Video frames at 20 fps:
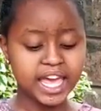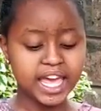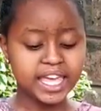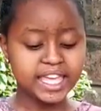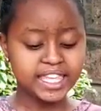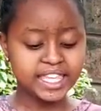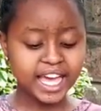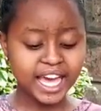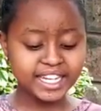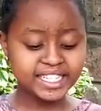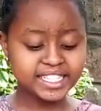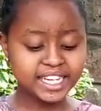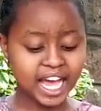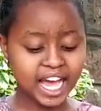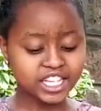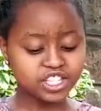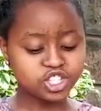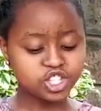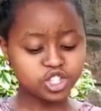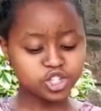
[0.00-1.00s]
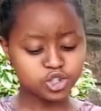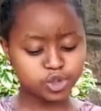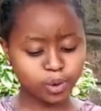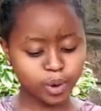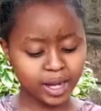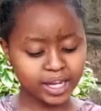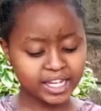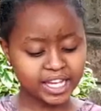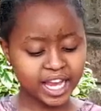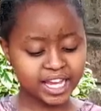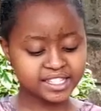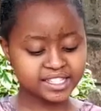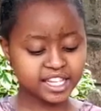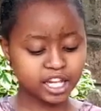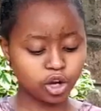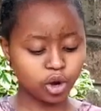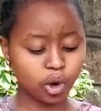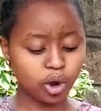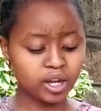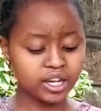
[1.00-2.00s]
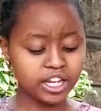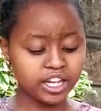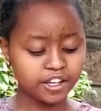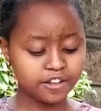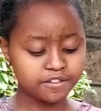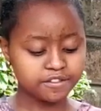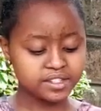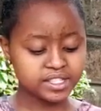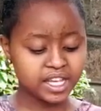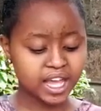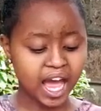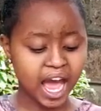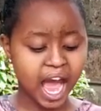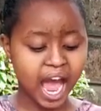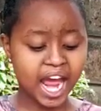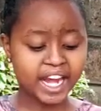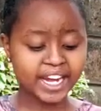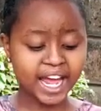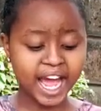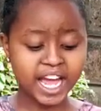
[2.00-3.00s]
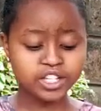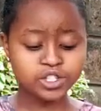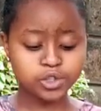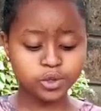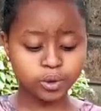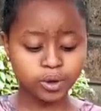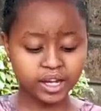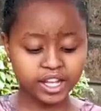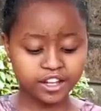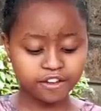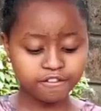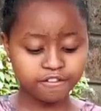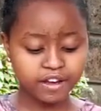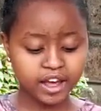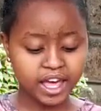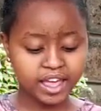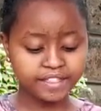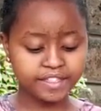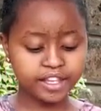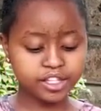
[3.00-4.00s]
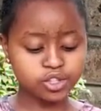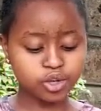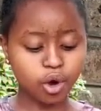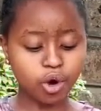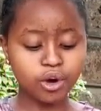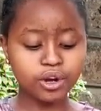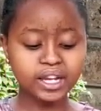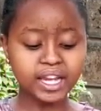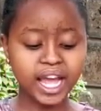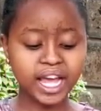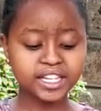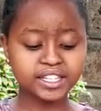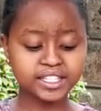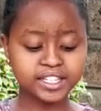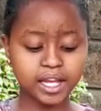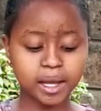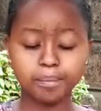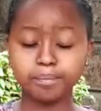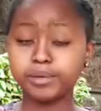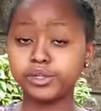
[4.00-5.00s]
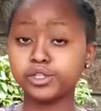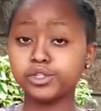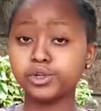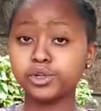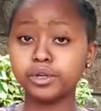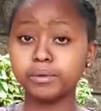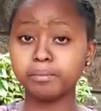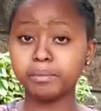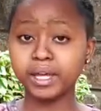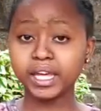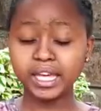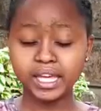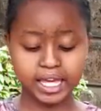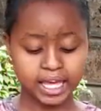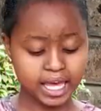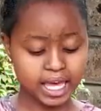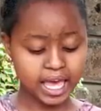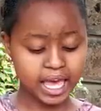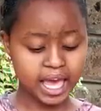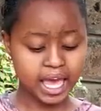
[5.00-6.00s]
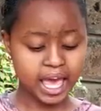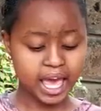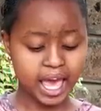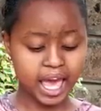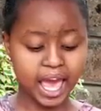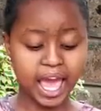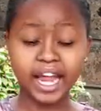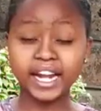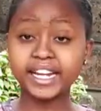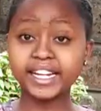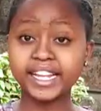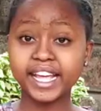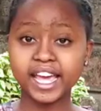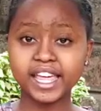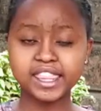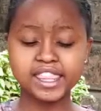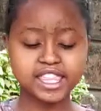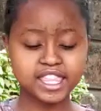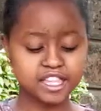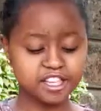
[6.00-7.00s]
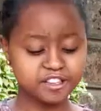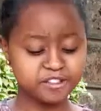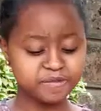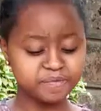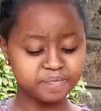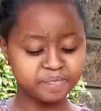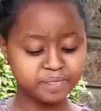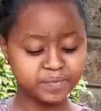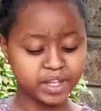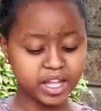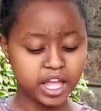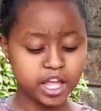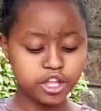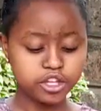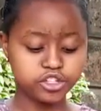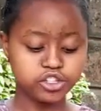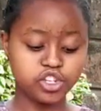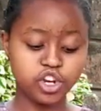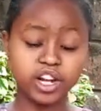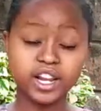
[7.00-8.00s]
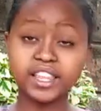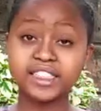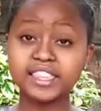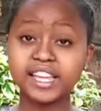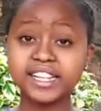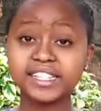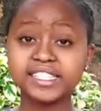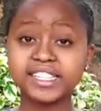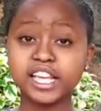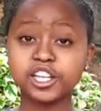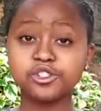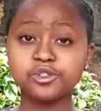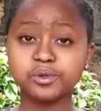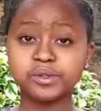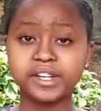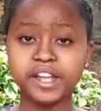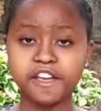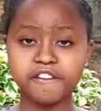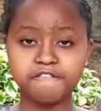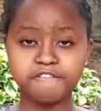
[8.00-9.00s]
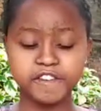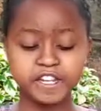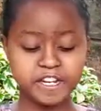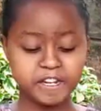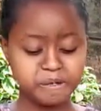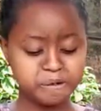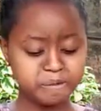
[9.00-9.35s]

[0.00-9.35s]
Yet as surely as the Lord lives, and as you live, there is only a step between me and death." Jonathan said to David,